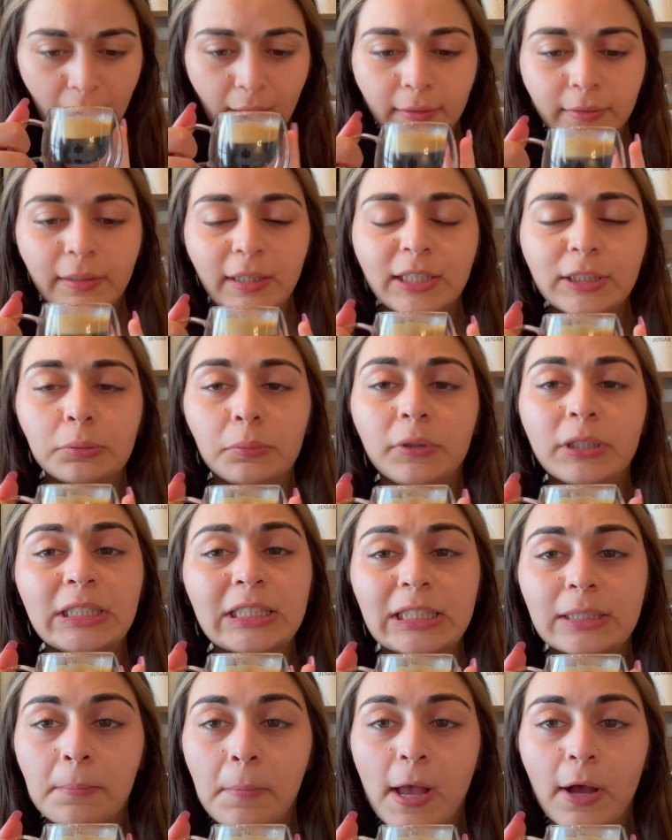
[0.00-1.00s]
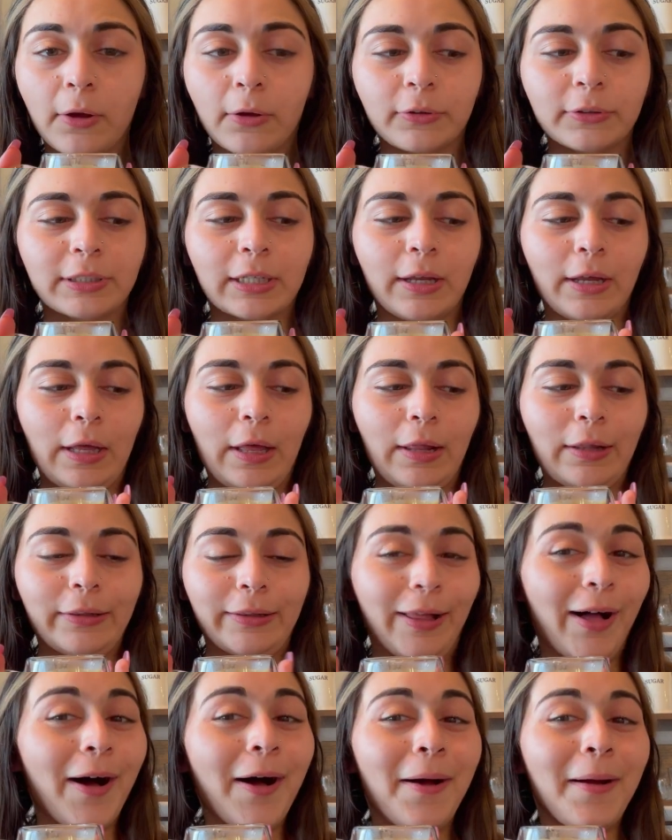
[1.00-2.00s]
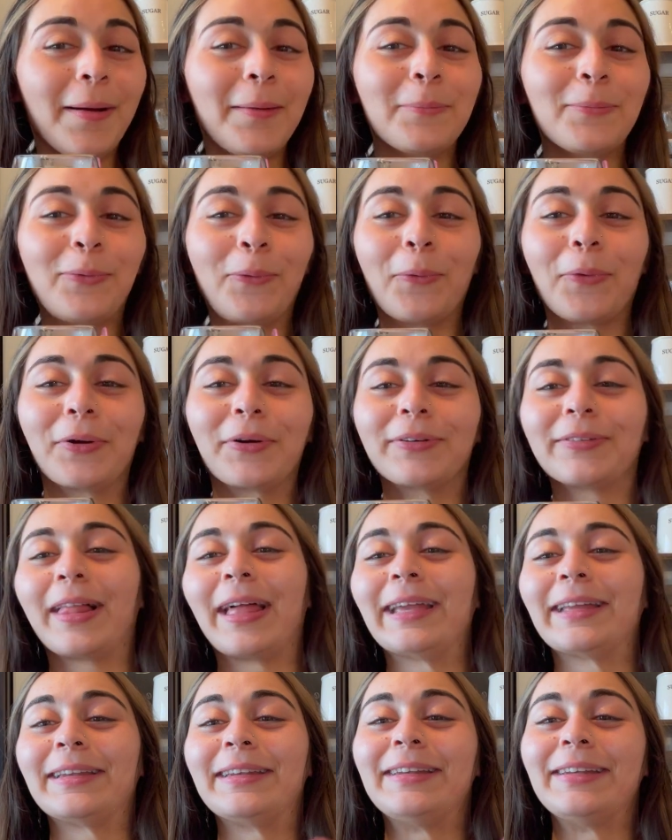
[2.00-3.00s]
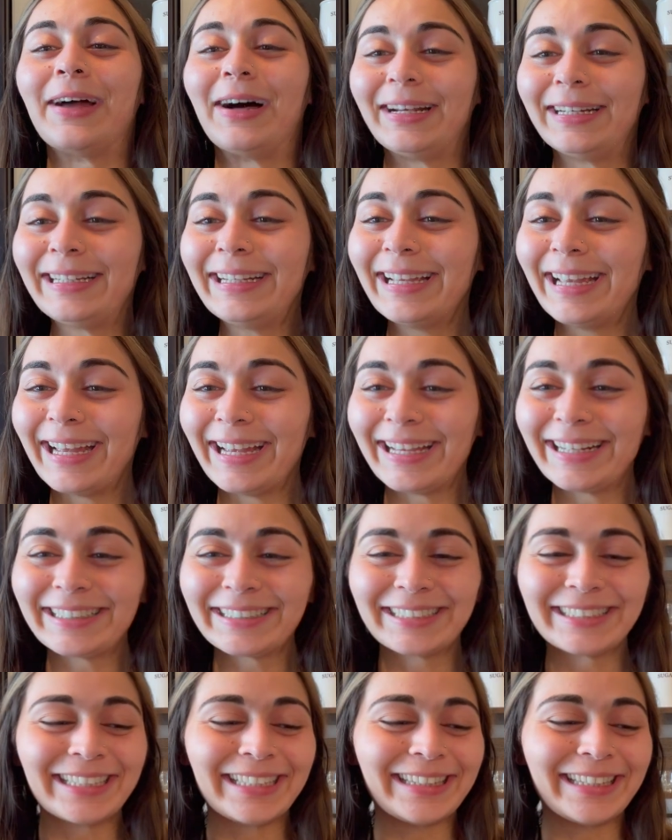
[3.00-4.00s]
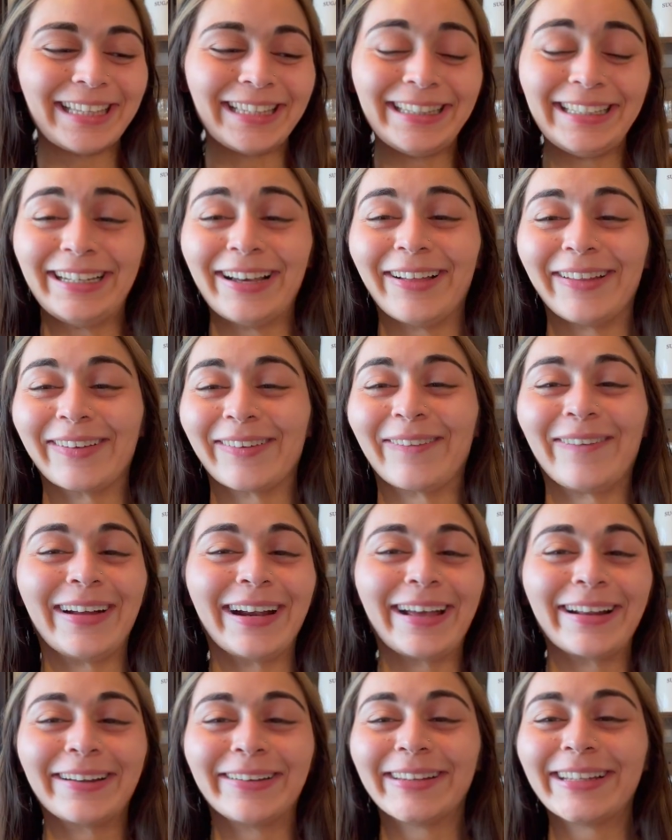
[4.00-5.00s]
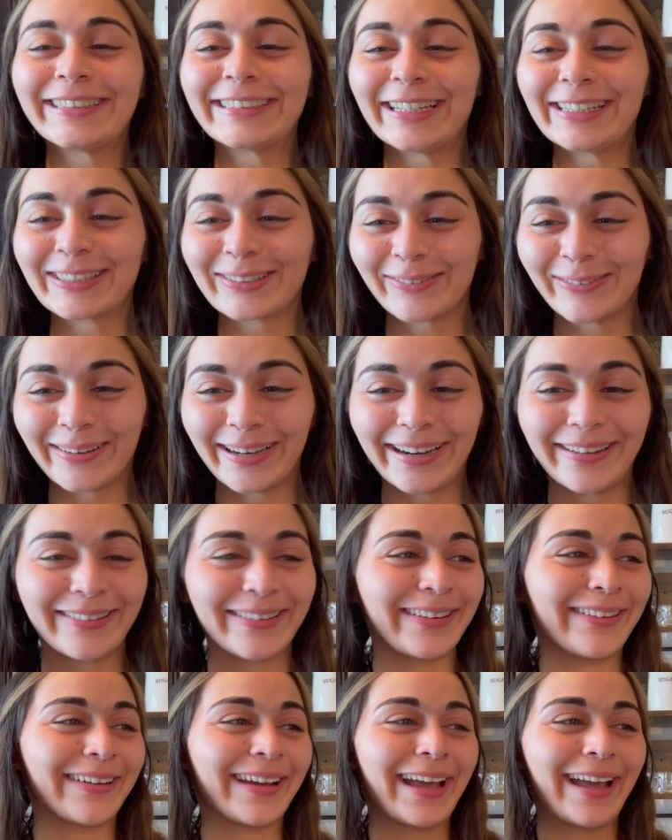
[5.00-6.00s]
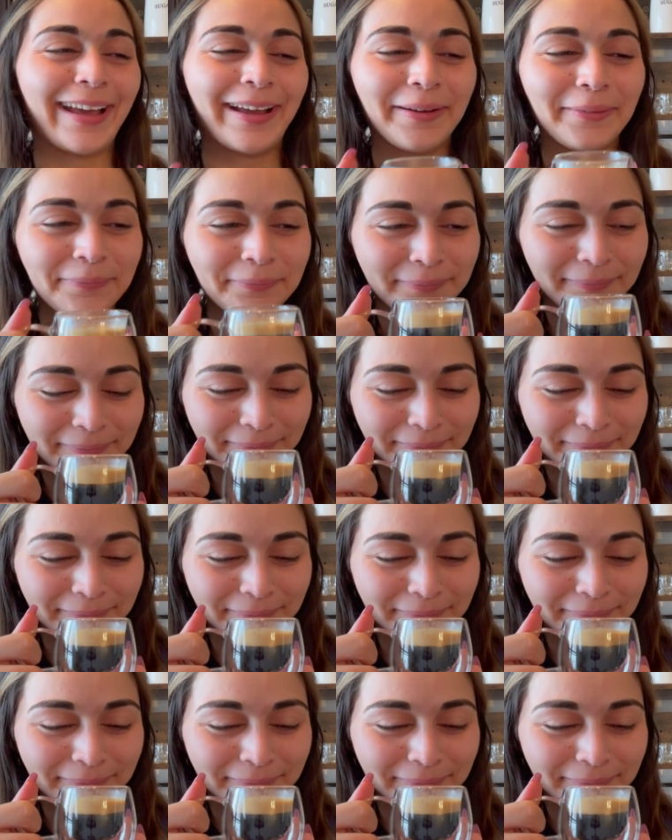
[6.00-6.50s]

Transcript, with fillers: this one smells a lot more like nutty-ish than the other one. I know that sounds weird, okay?